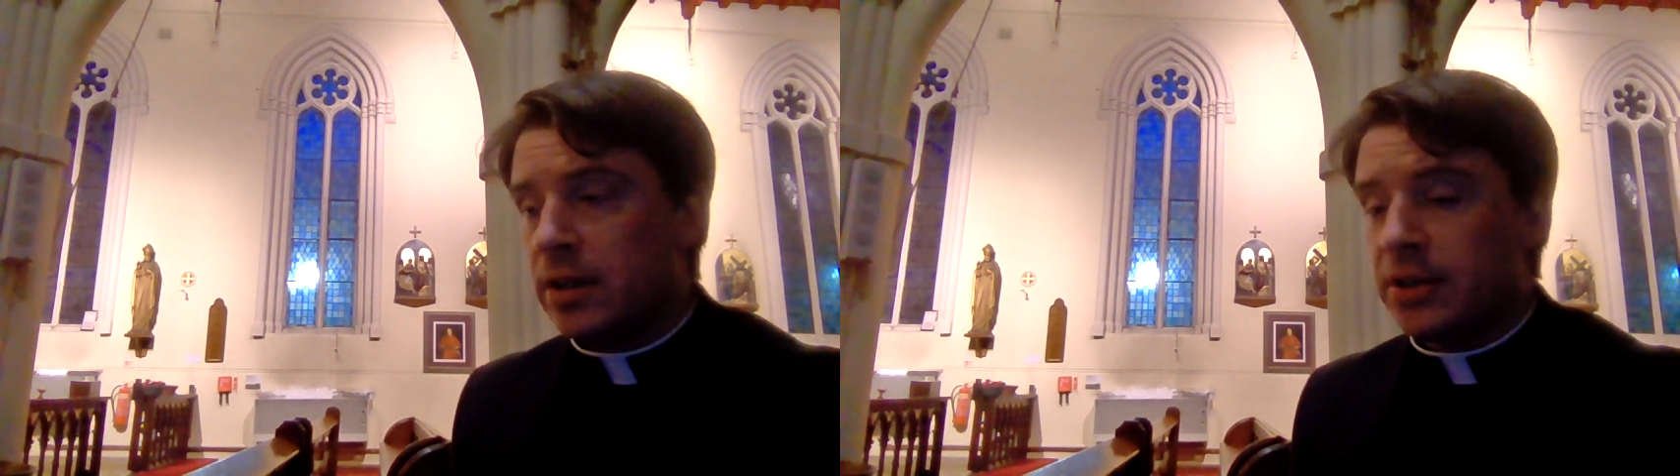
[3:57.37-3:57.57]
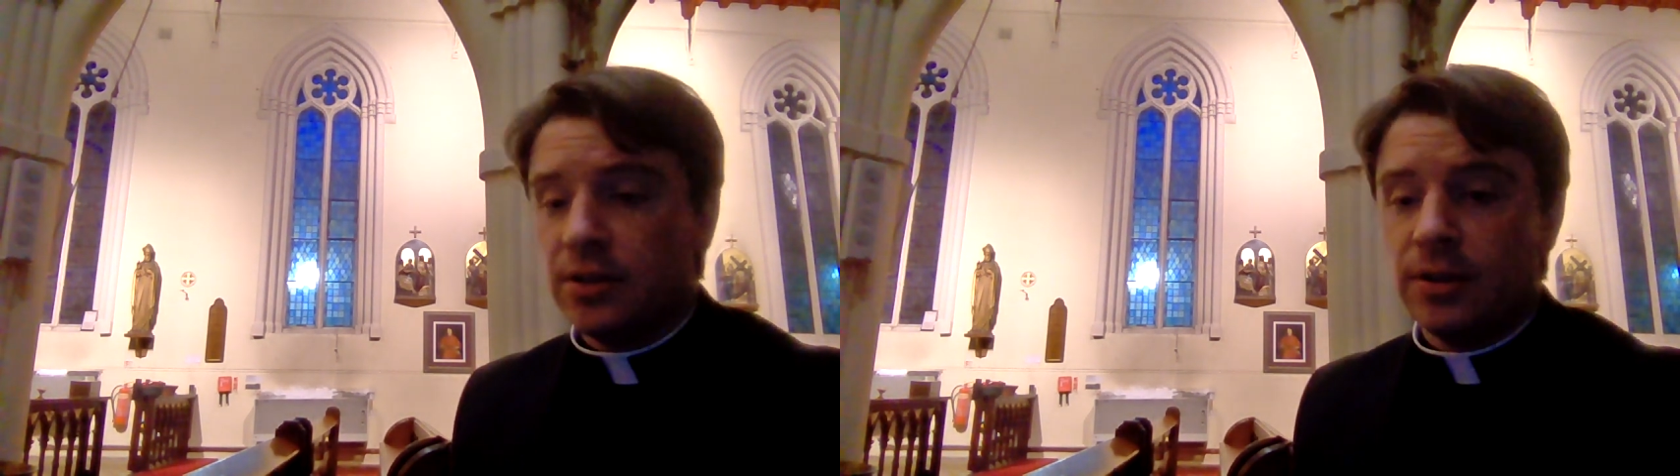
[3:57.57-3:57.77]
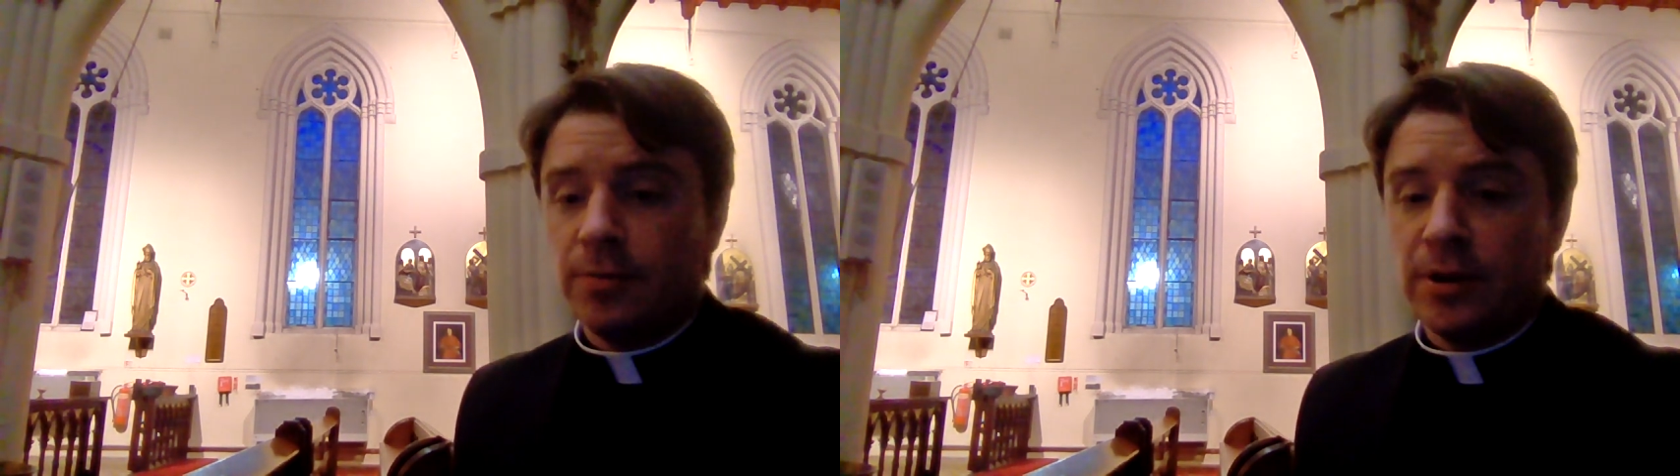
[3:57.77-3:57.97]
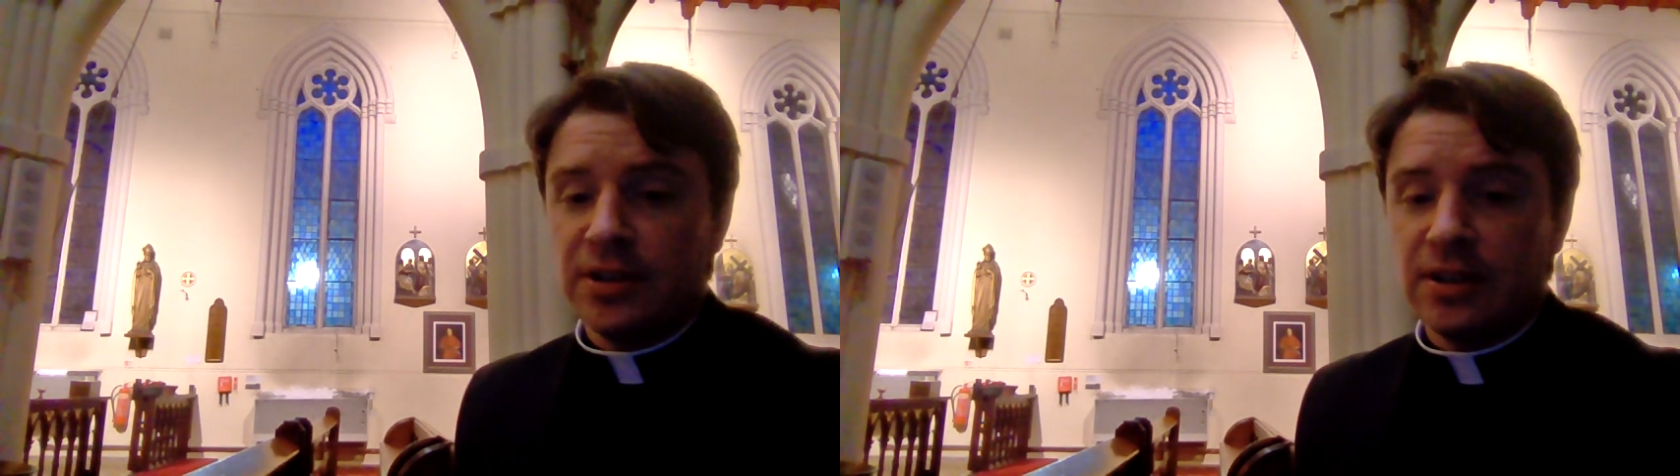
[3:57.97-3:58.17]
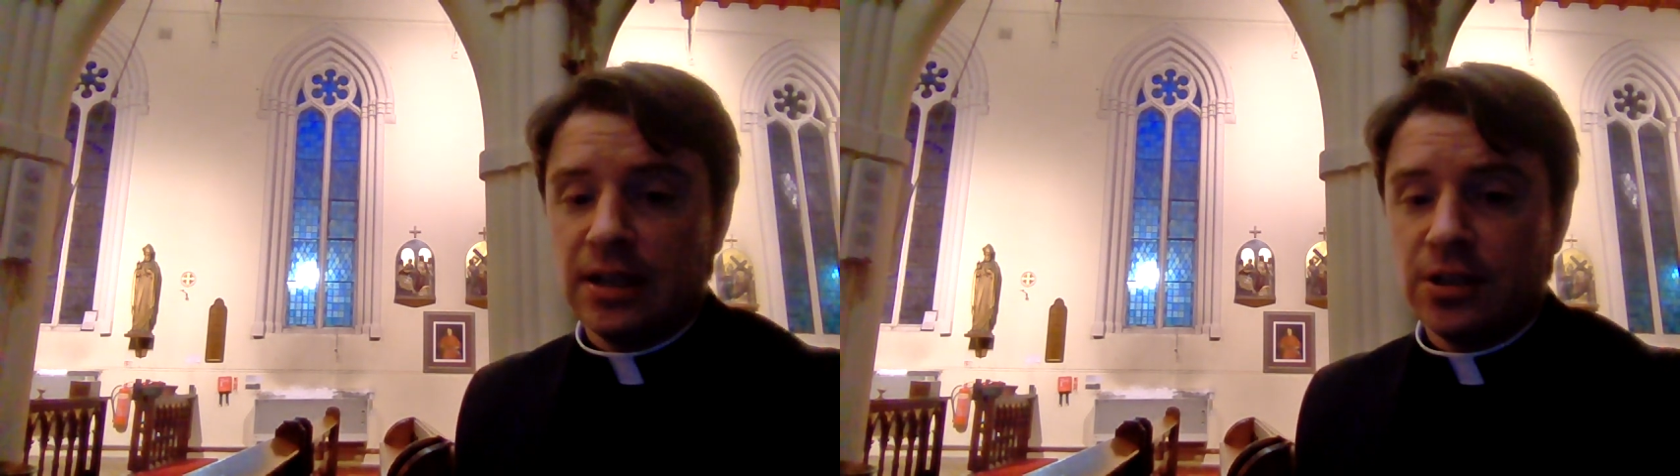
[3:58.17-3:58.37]
listen to the
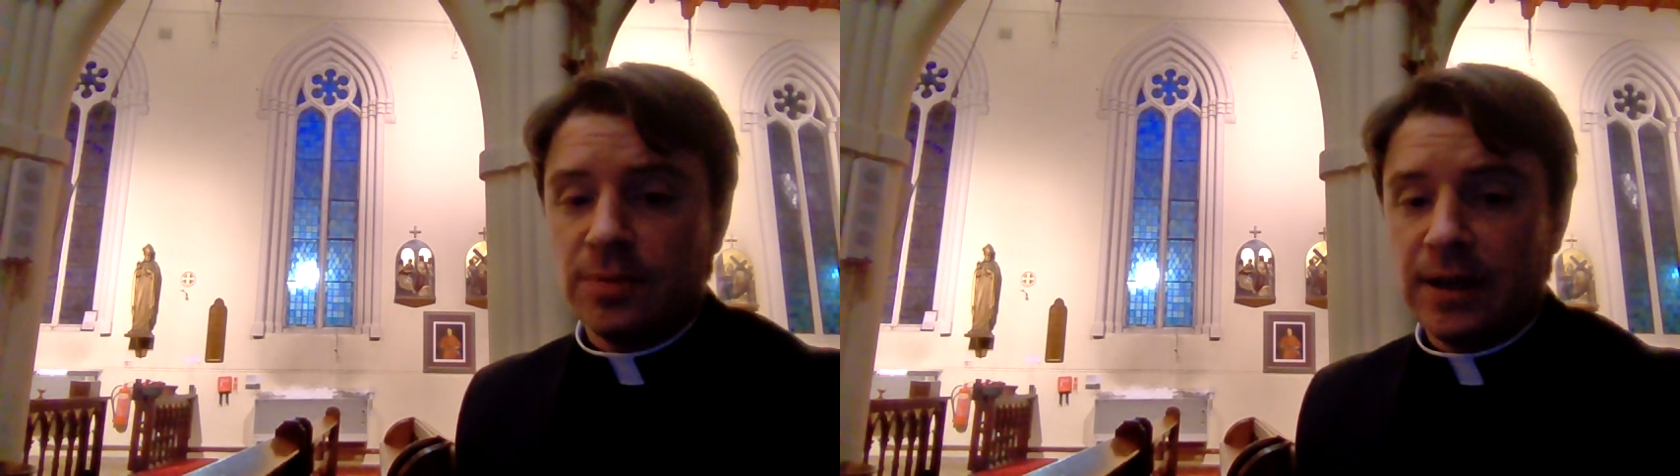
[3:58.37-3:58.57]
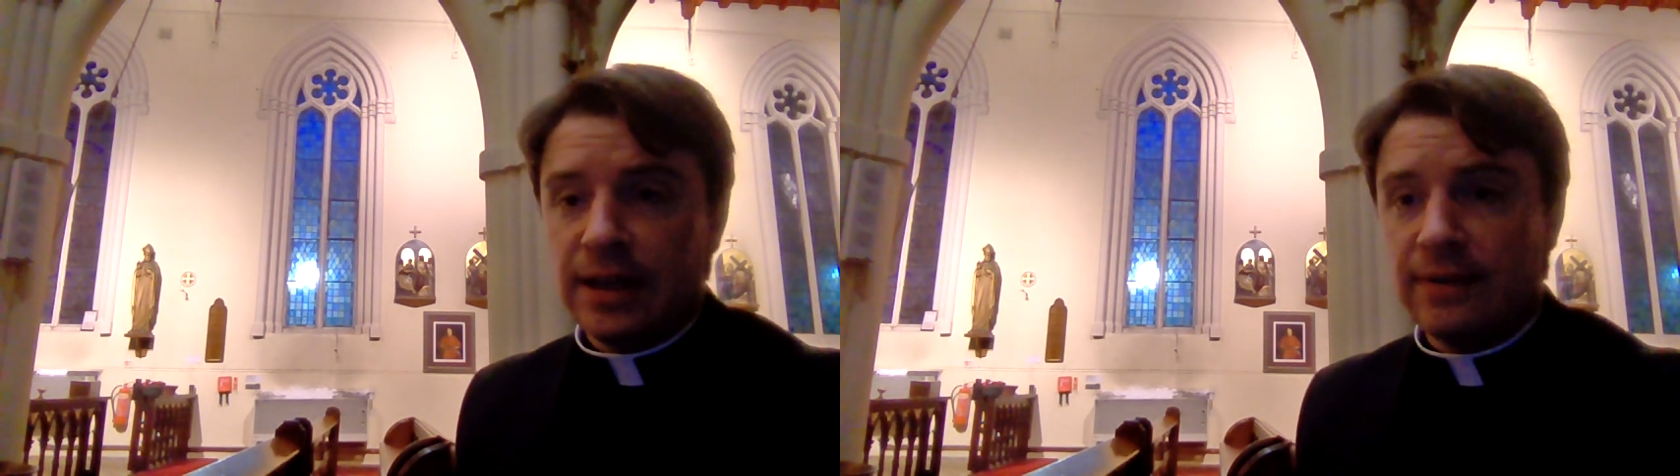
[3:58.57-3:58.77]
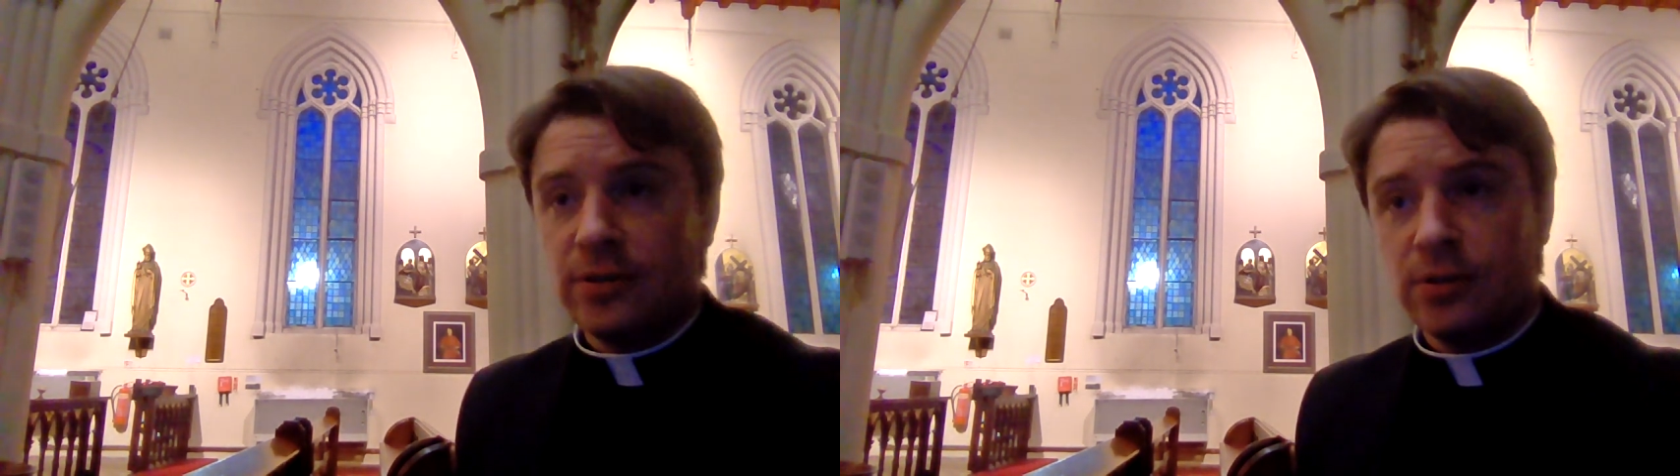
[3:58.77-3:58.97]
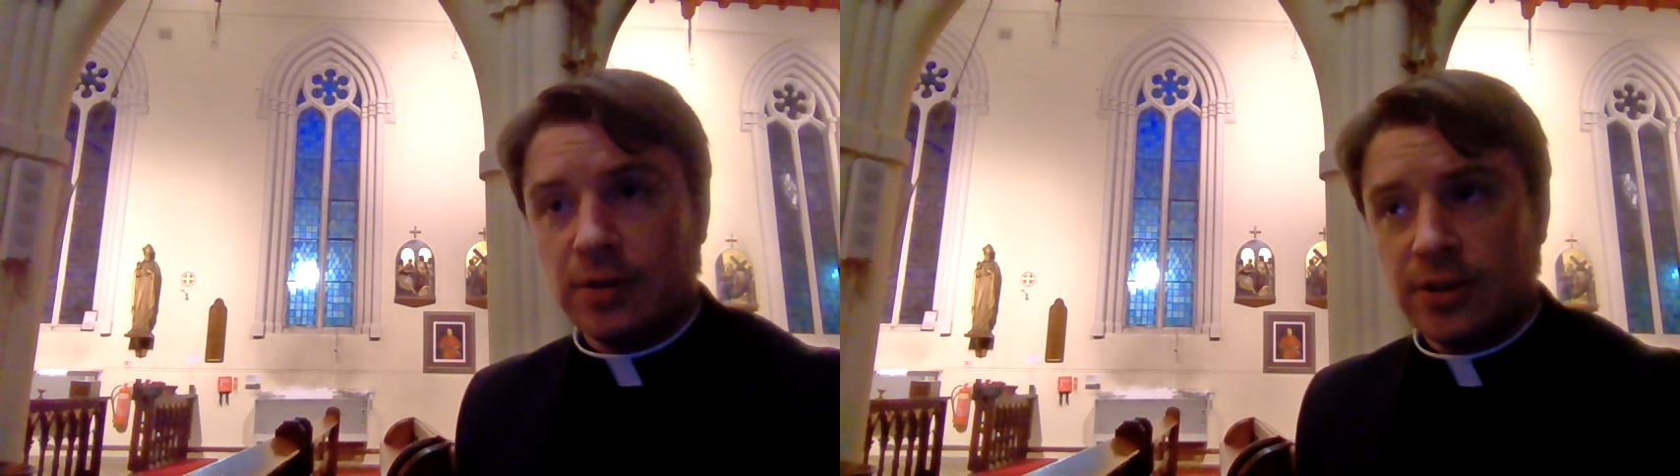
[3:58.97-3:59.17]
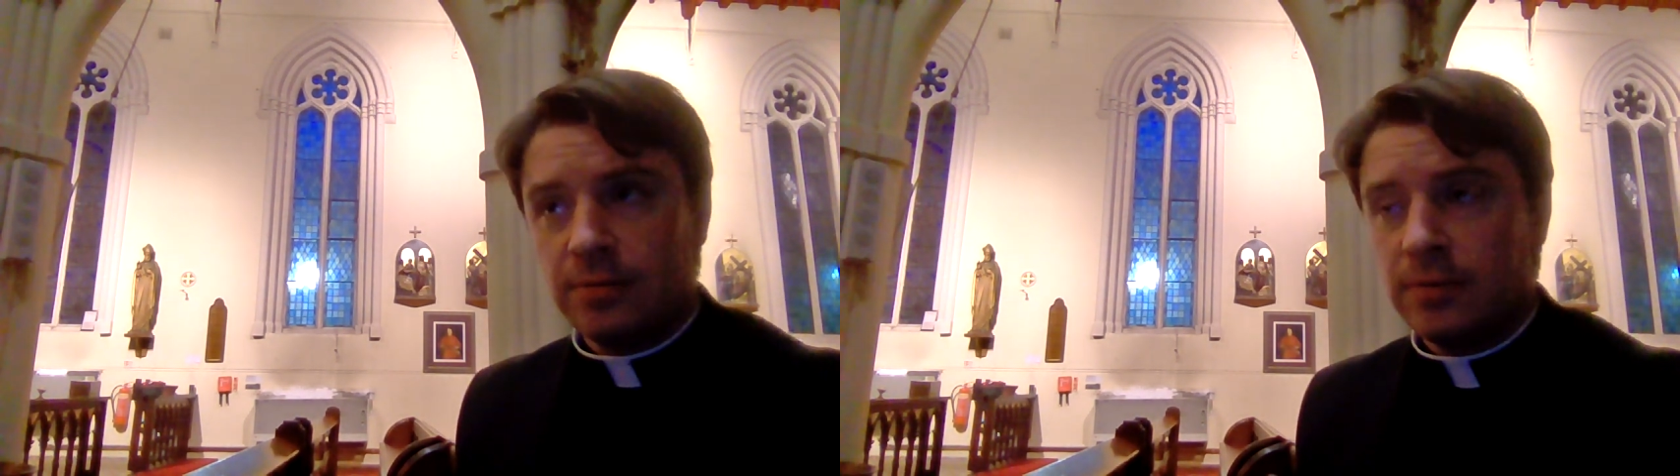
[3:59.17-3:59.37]
presentations being given
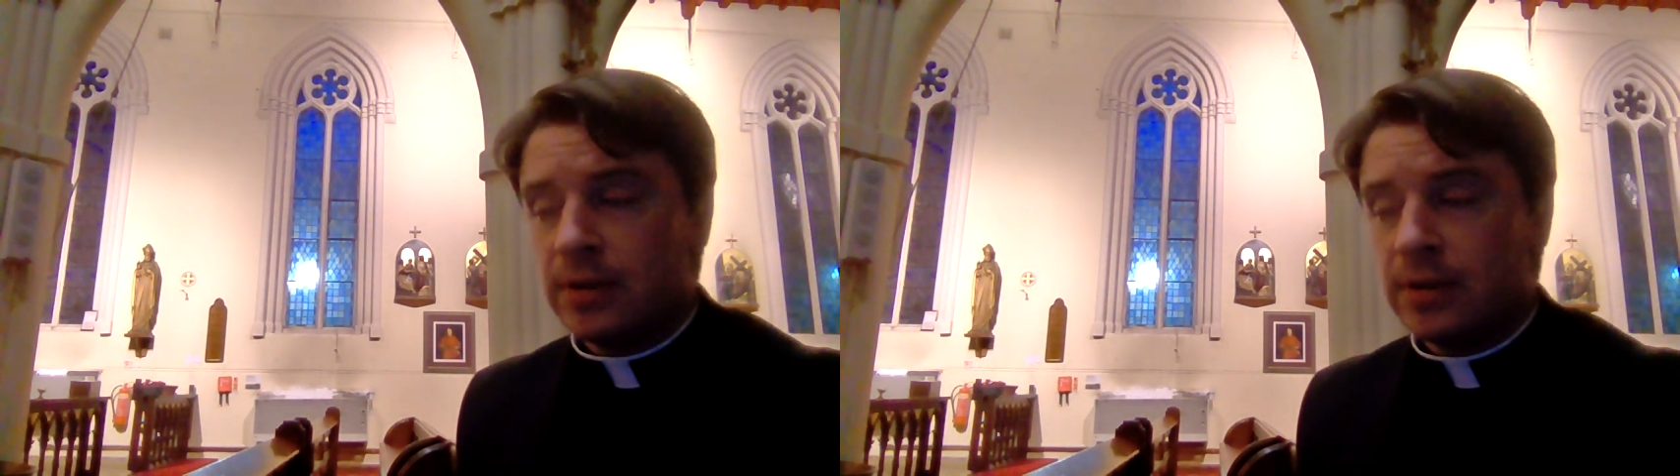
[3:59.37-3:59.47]
to us,